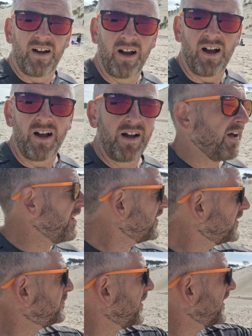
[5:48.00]

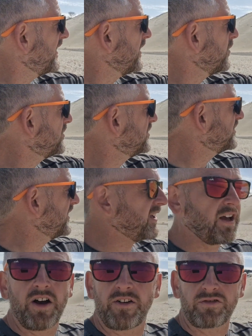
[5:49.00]
this bit of the hill, as you see,
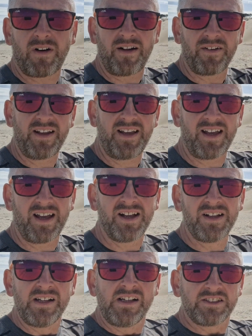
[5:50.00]
curves round here.
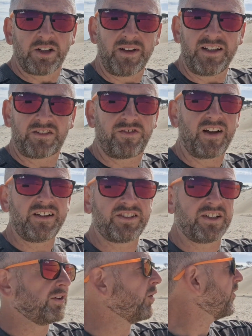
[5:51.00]
So it is
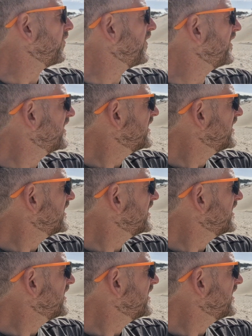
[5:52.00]
facing north.